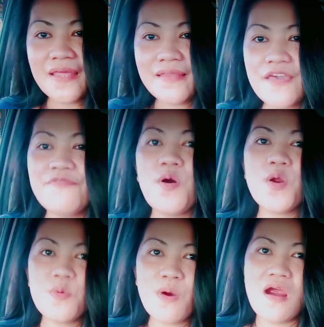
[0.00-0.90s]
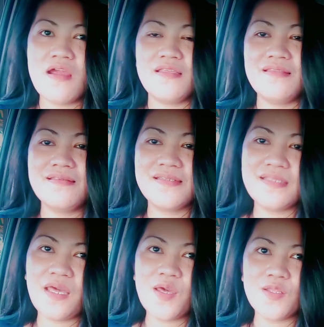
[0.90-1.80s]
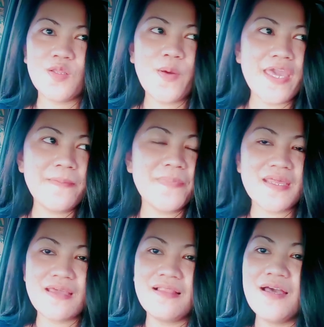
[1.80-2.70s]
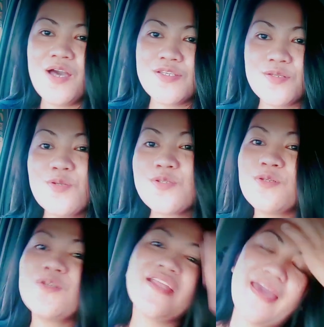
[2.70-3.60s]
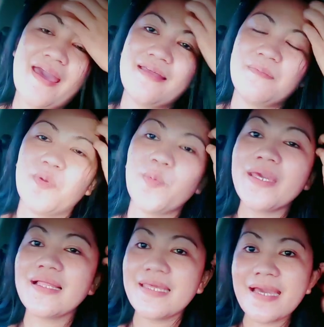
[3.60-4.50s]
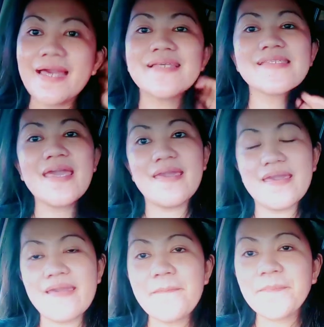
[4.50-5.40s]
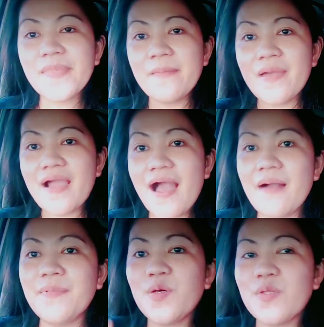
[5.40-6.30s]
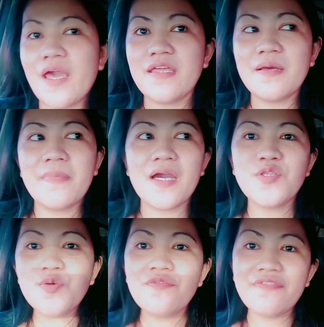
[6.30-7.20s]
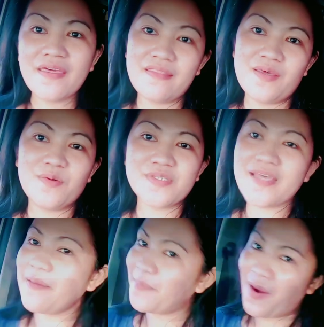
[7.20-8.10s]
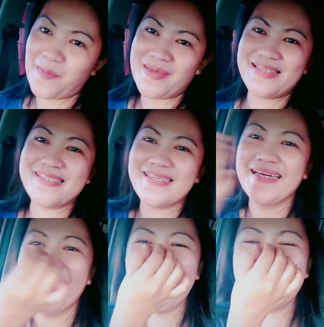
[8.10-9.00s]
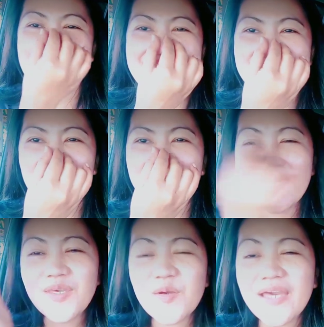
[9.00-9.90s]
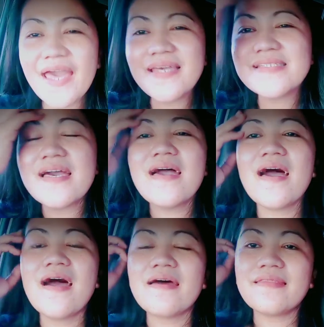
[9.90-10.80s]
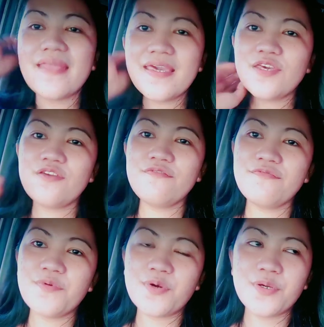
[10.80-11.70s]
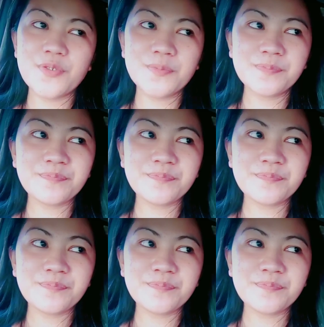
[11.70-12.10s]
day forward, ito, April, sunod-sunod na yan, weekly guys, mag-a-upload tayo ng mga new videos. I promise. Ayan. So, thank you guys. Thank you for